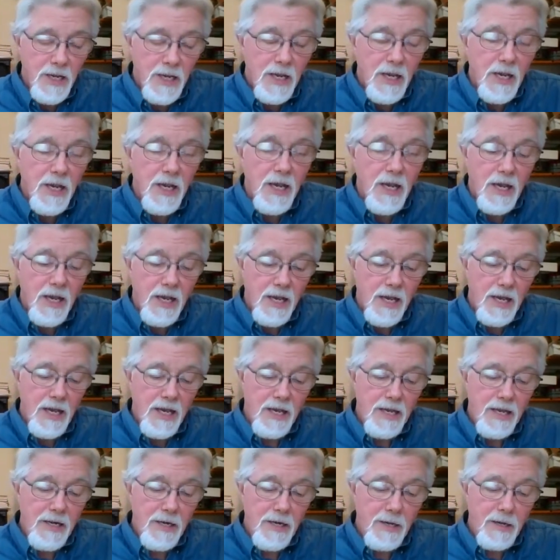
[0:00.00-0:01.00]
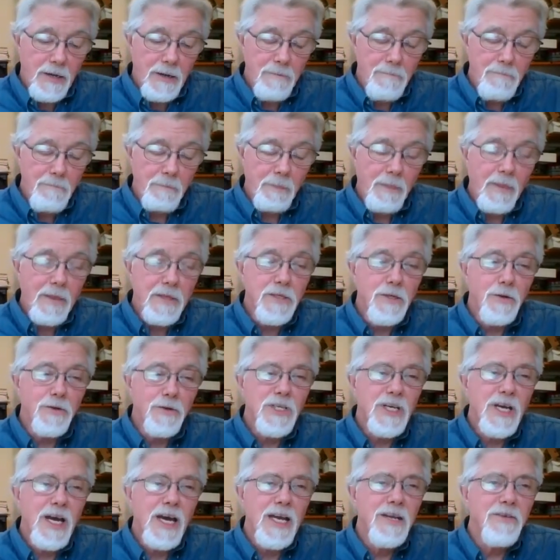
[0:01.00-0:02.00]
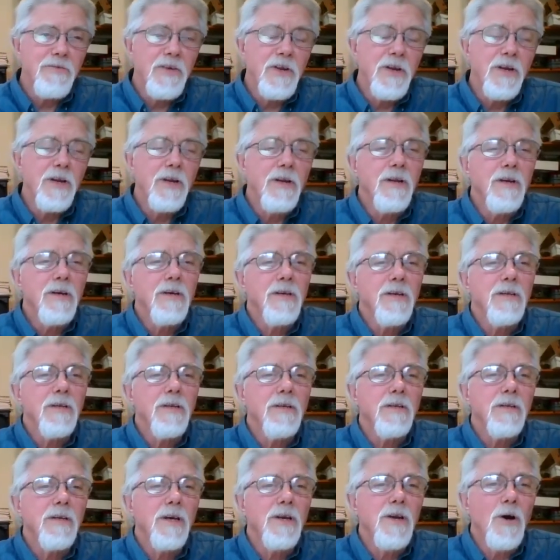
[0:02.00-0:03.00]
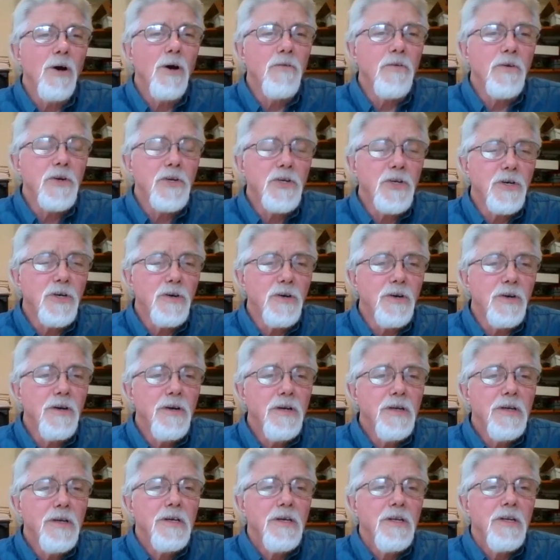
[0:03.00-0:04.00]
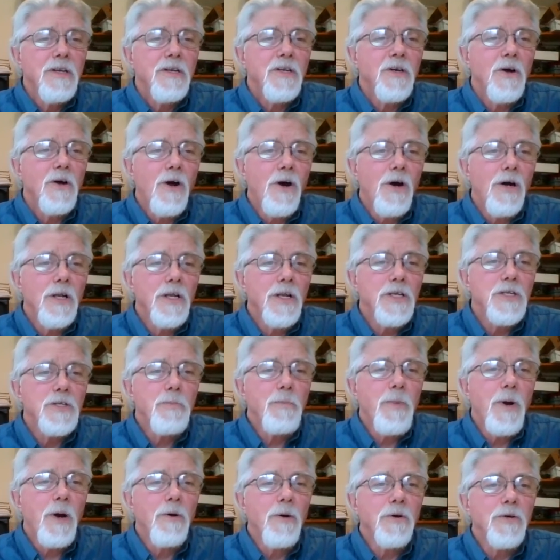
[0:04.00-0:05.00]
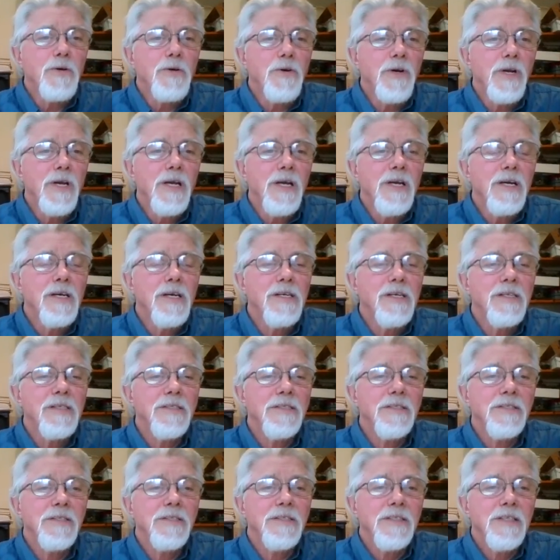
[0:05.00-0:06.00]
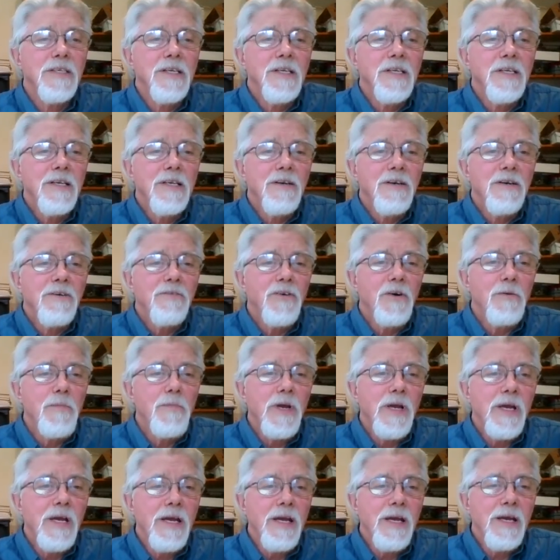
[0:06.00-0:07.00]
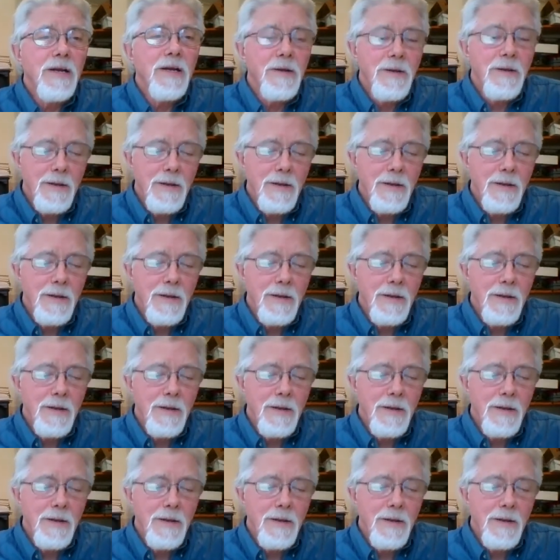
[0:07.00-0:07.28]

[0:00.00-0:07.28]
It is yeah. And um, so it's kind of an, uh, an overture to all his poetry for me